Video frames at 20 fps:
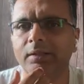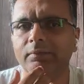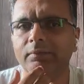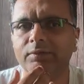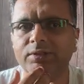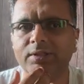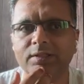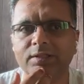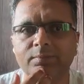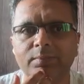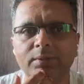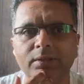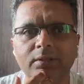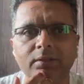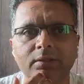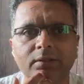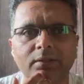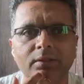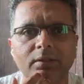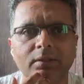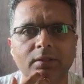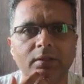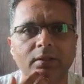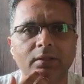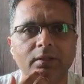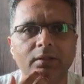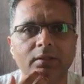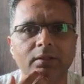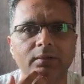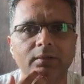which has been
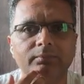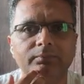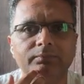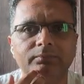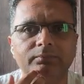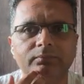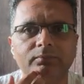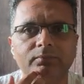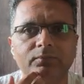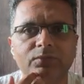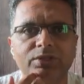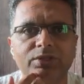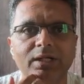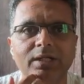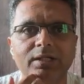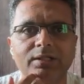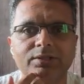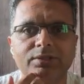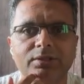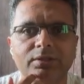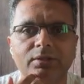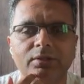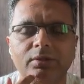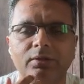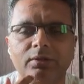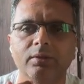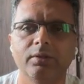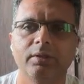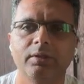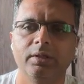changed
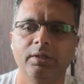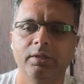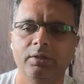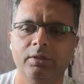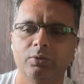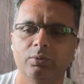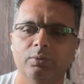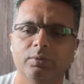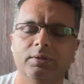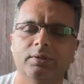into